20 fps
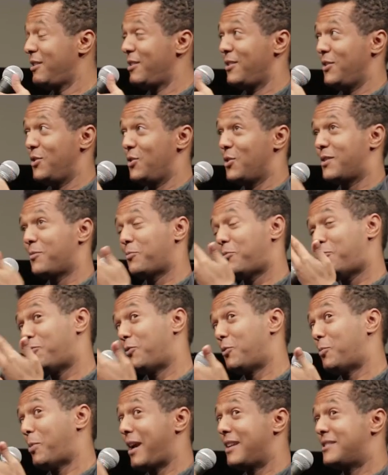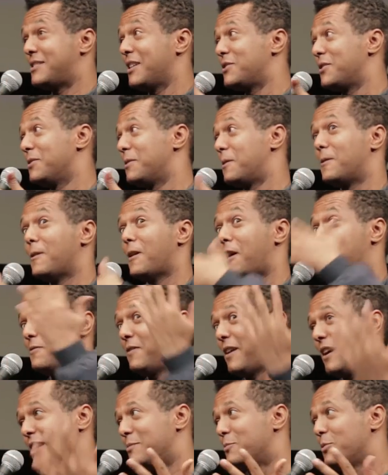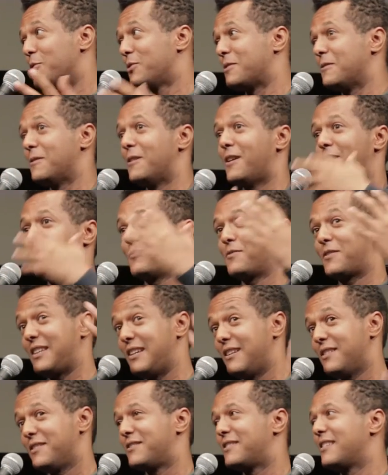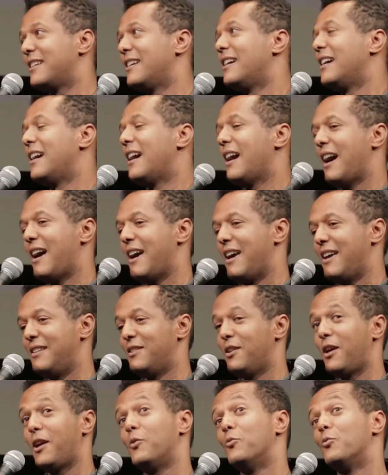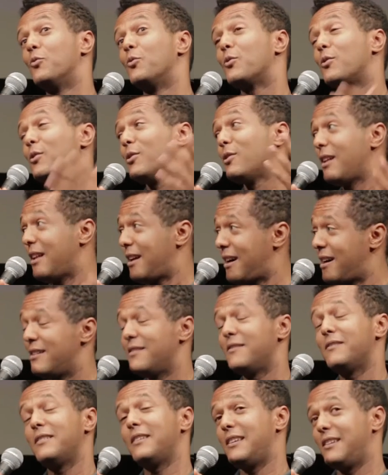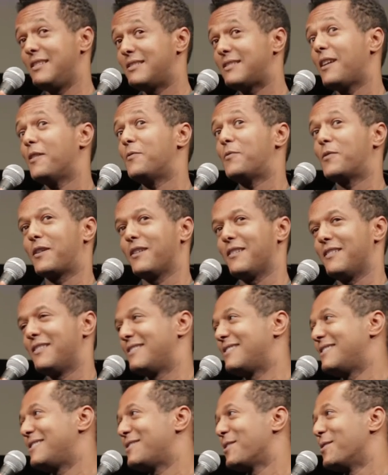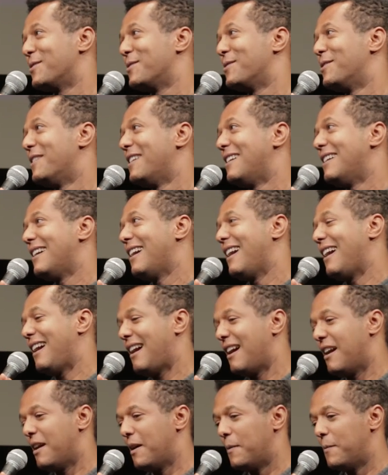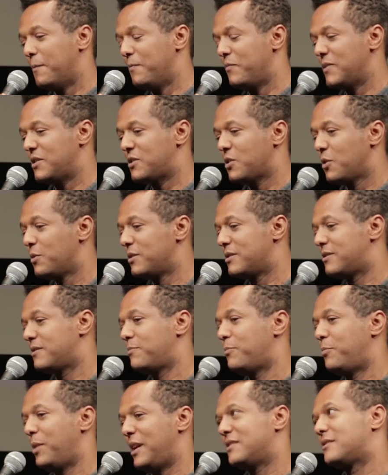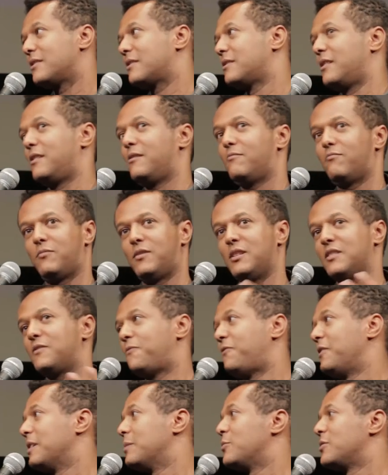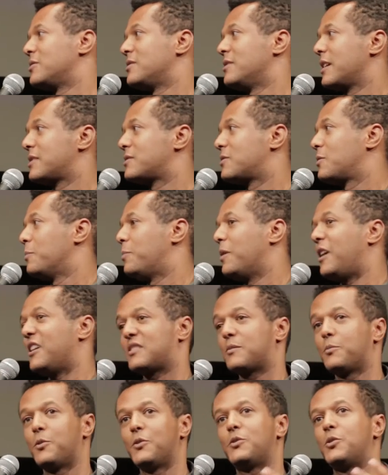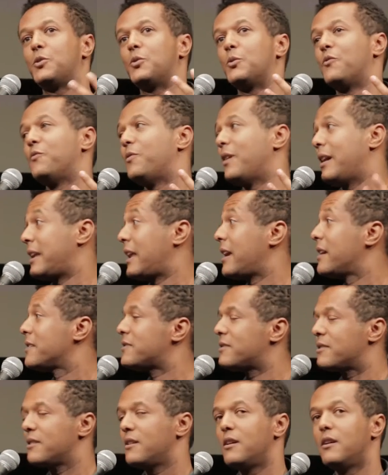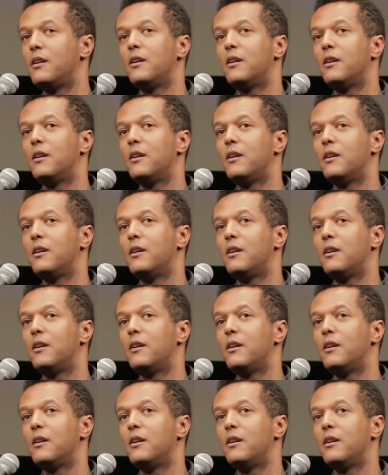you, if you pay attention, there are a lot of animals and a lot of kids, and in rural East Africa. So, so it was basically, this film was next to impossible to finance.